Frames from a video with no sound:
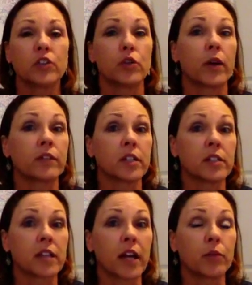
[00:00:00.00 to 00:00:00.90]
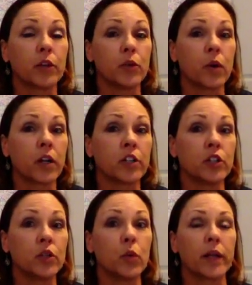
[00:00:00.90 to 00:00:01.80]
So you have to decide what you want to
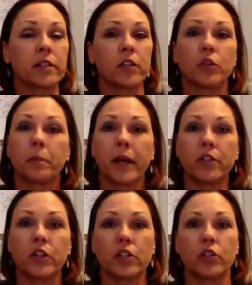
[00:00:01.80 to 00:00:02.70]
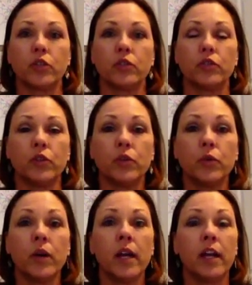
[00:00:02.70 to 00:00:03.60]
do, what's in your budget to do.